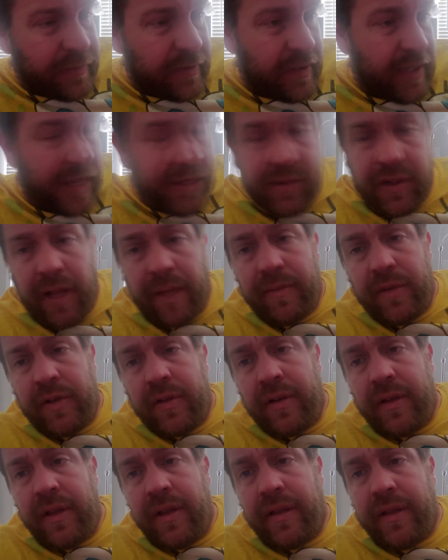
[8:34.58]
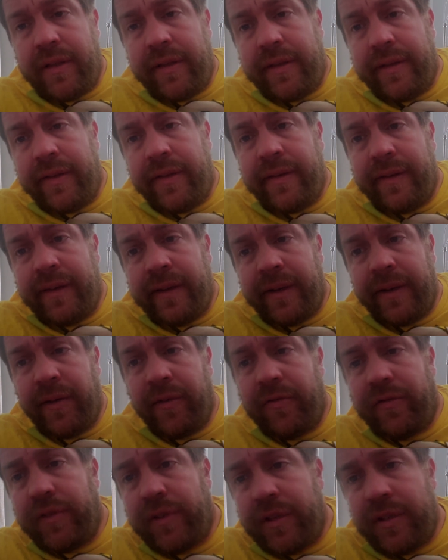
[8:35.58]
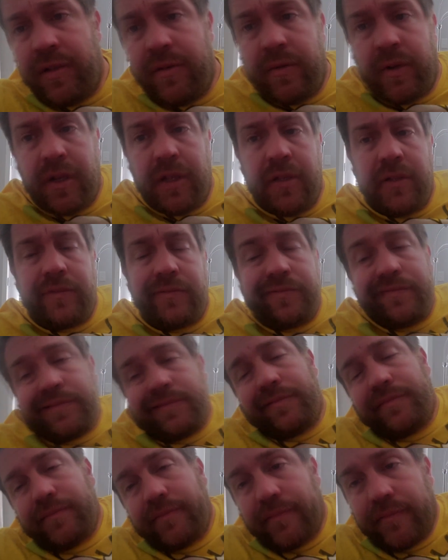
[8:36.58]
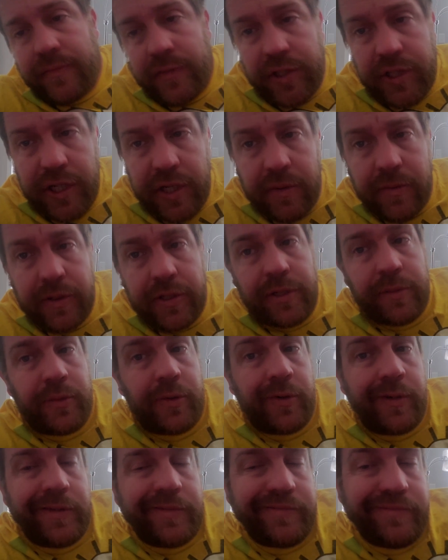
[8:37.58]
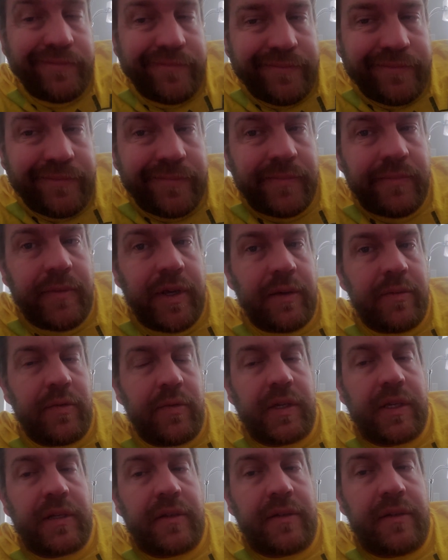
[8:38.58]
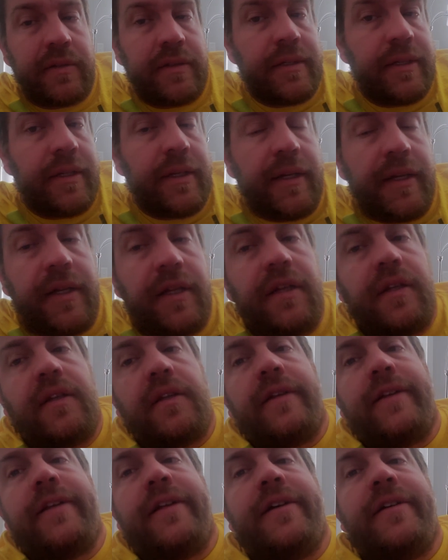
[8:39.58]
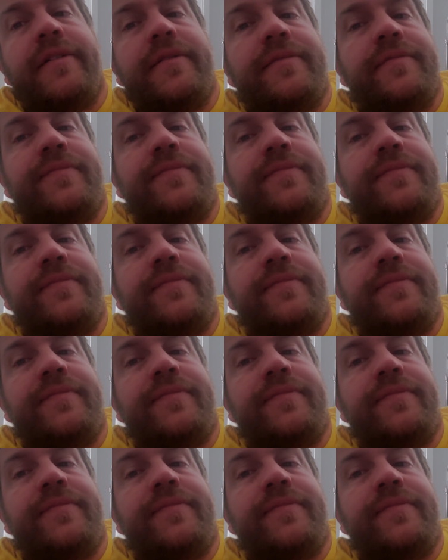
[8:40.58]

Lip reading: That's what I'm doing. And hopefully you want to chill with you, boy. Maybe we can, have